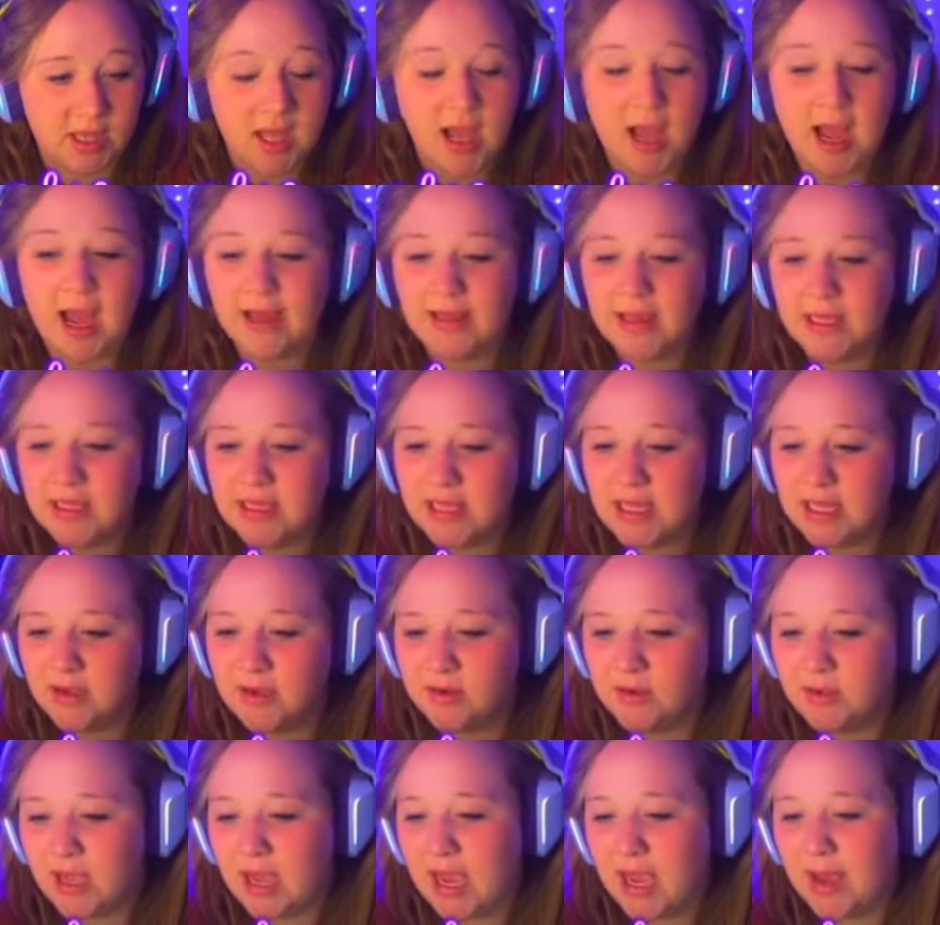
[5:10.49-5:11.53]
I think
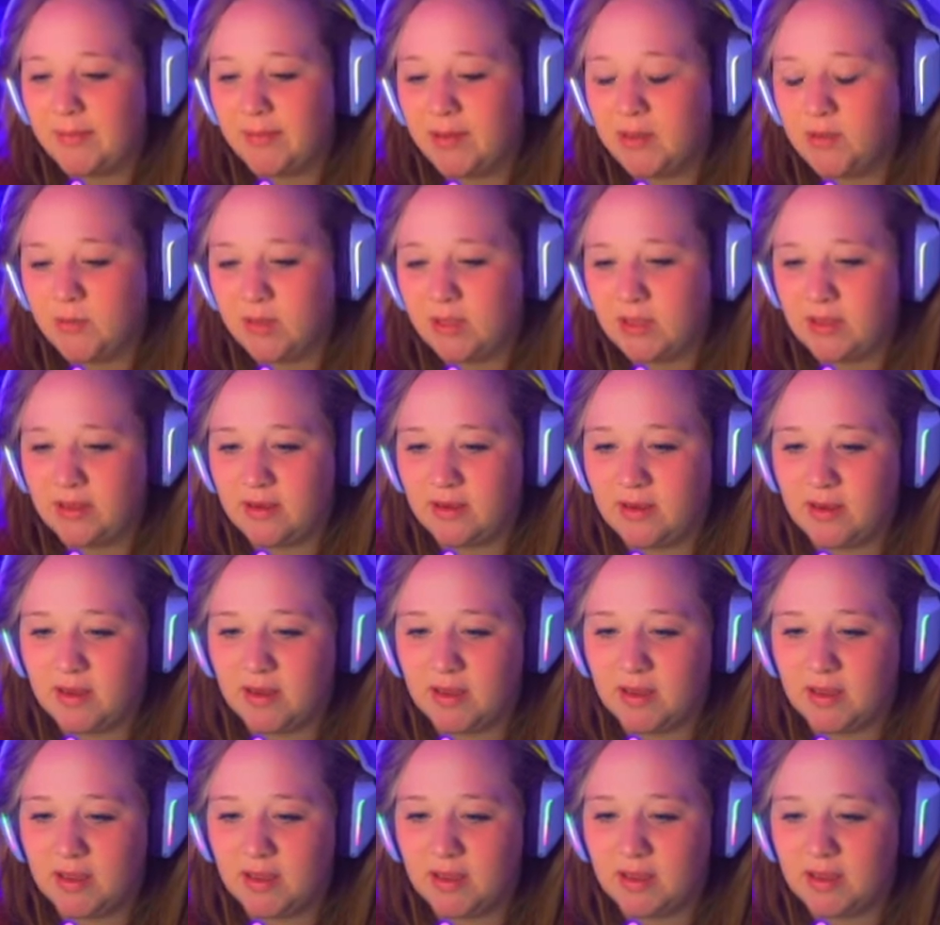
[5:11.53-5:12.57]
that happened with
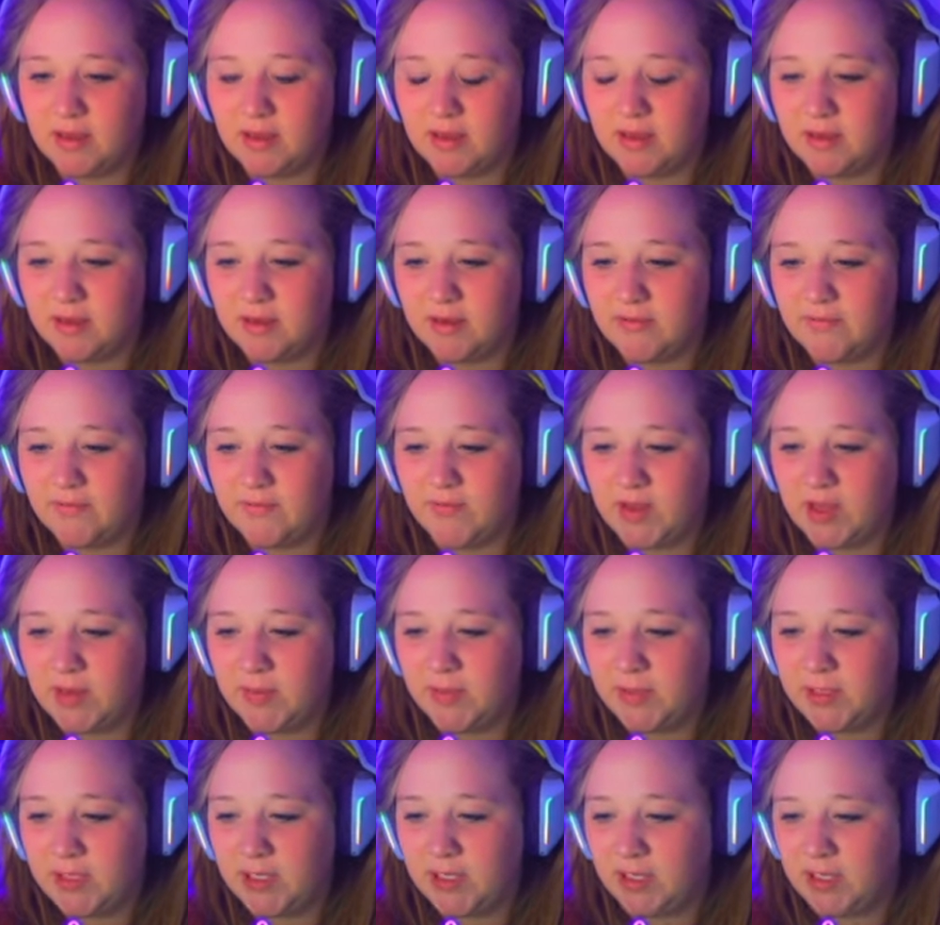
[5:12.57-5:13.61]
the the
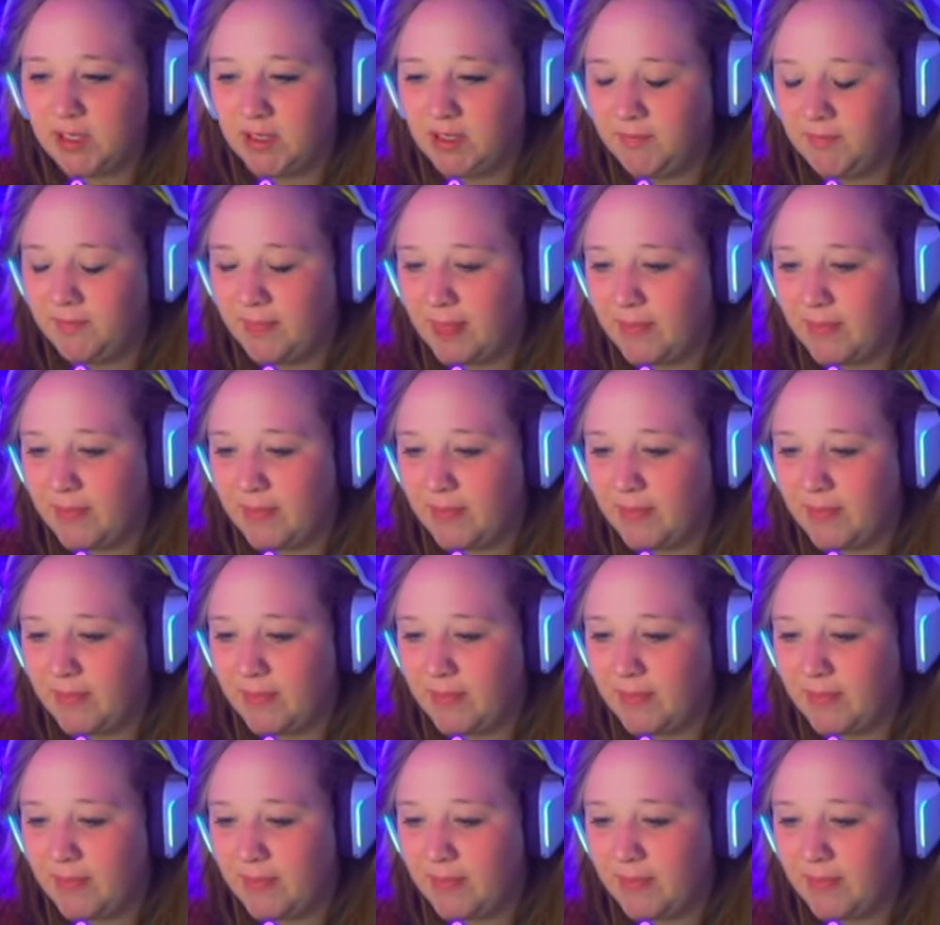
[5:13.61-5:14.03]
family